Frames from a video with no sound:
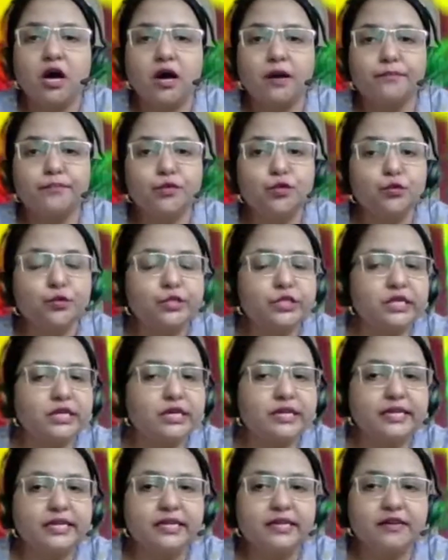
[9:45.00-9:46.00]

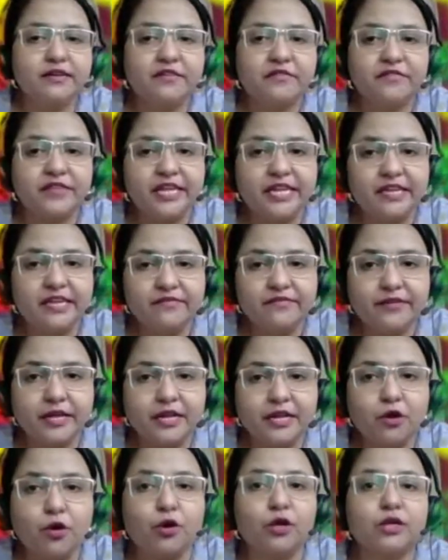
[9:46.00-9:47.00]
musically very
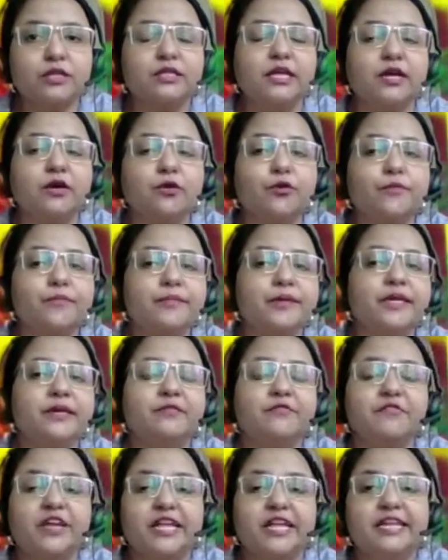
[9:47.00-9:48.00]
well, or they could be
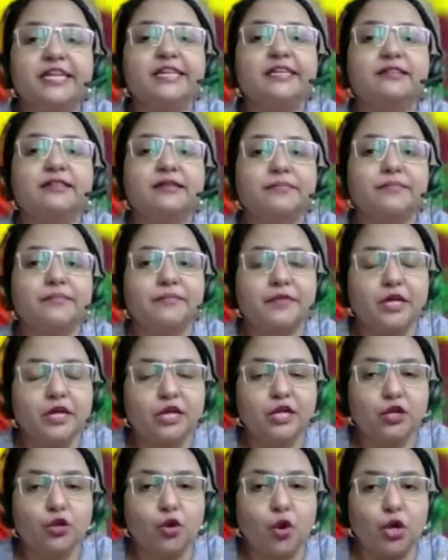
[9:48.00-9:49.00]
well in the
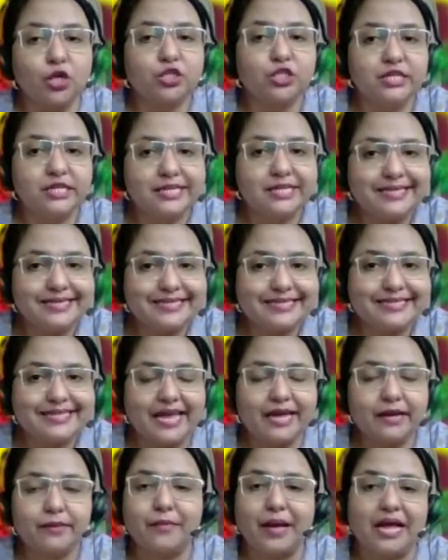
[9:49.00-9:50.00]
logicals
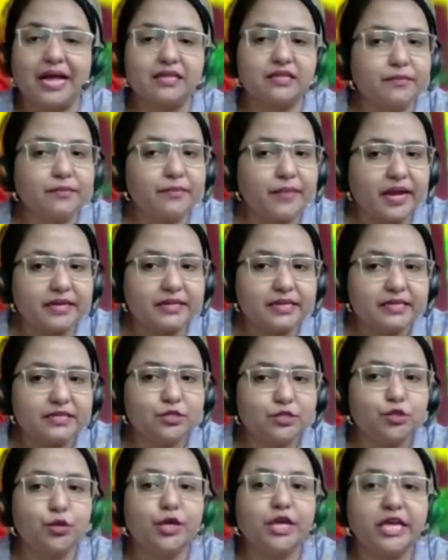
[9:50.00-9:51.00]
like mathematics.
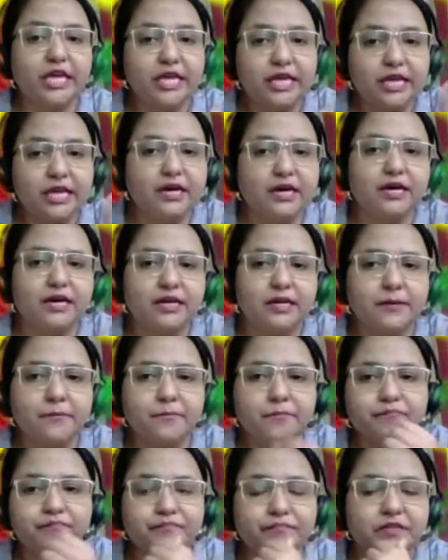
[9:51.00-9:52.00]
So here
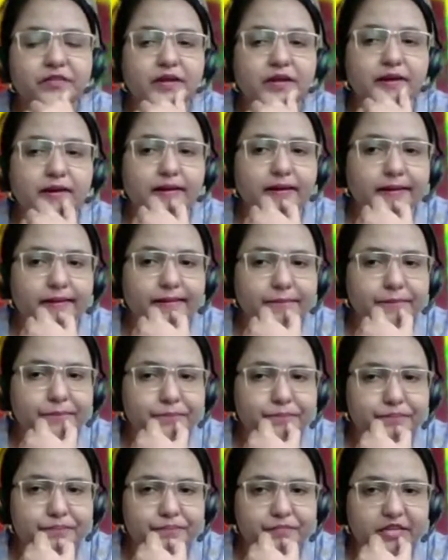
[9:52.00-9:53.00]

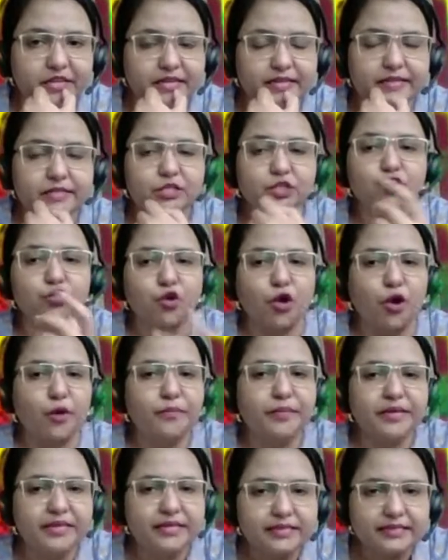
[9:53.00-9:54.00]
in
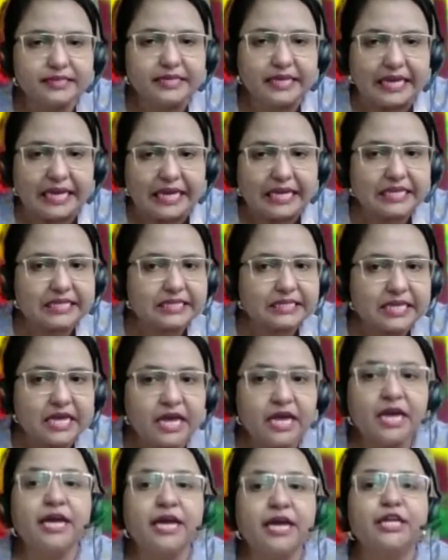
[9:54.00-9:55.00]
Strawberry's case,
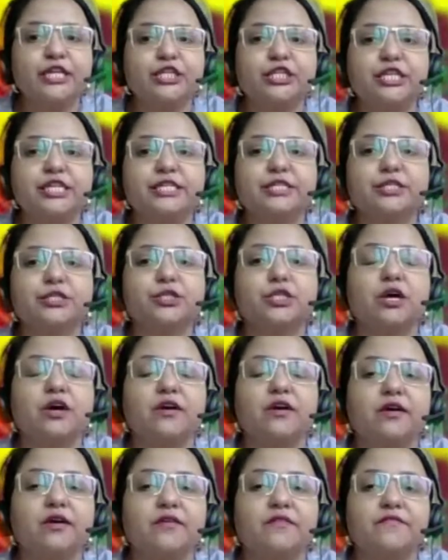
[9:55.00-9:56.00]
she's
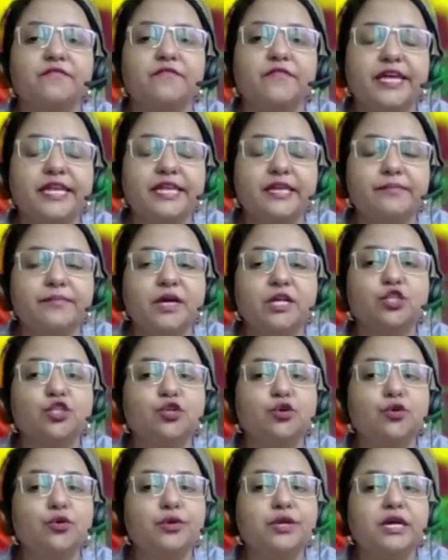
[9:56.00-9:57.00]
very much
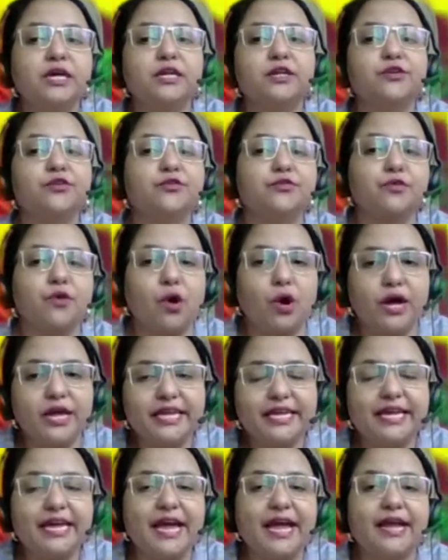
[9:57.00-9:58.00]
good at
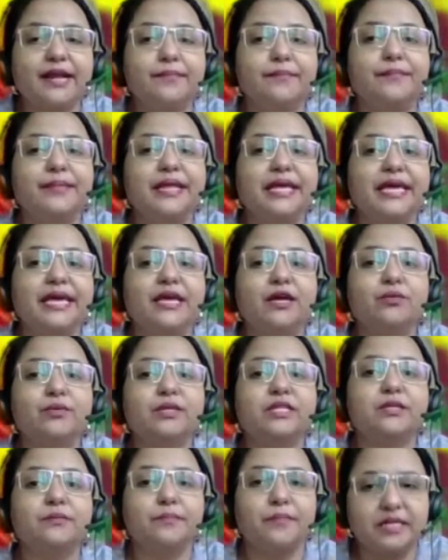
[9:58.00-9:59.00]
drawing and playing
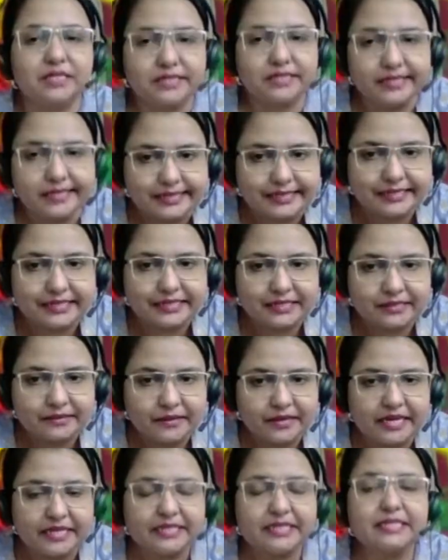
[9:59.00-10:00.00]
with puzzles.
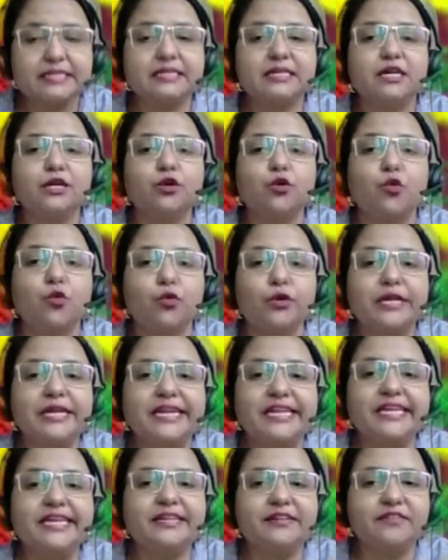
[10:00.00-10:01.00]
It is her
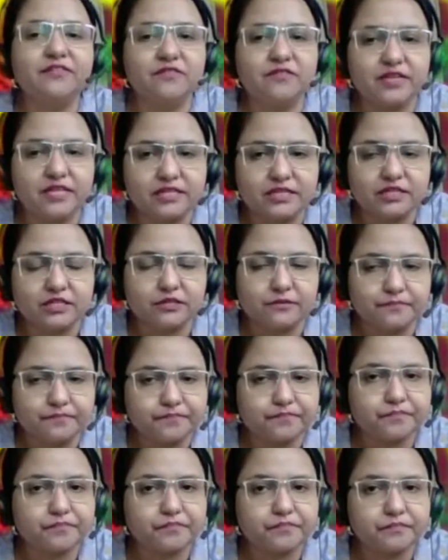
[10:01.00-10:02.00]
only interest,
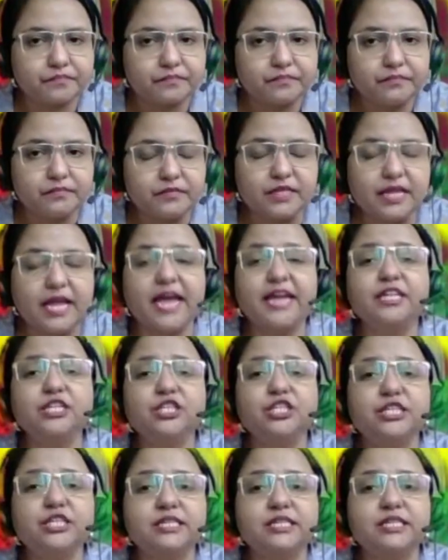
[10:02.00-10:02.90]
and she